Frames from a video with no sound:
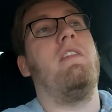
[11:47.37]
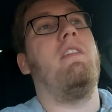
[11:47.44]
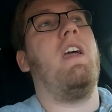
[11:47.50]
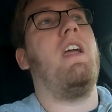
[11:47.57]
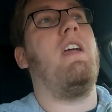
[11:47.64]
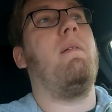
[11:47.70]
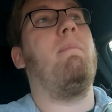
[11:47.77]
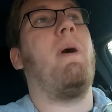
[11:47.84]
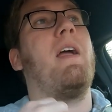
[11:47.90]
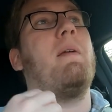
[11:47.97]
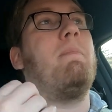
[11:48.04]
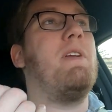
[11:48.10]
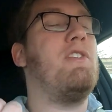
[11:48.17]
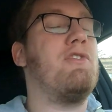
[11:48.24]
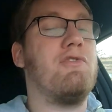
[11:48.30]
They
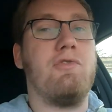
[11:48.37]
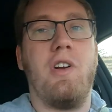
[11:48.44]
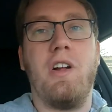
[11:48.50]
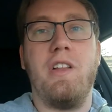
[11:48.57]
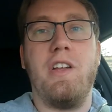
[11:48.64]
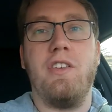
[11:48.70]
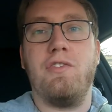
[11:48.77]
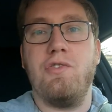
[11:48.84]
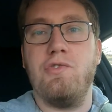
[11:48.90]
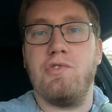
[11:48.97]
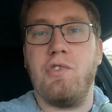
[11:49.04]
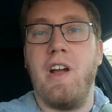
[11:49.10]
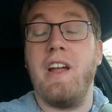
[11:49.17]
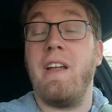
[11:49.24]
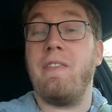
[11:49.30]
might be struggling to
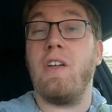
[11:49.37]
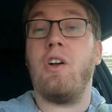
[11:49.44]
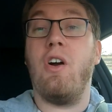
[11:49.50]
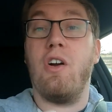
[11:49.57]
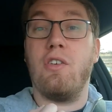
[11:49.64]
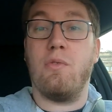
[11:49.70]
try and get the car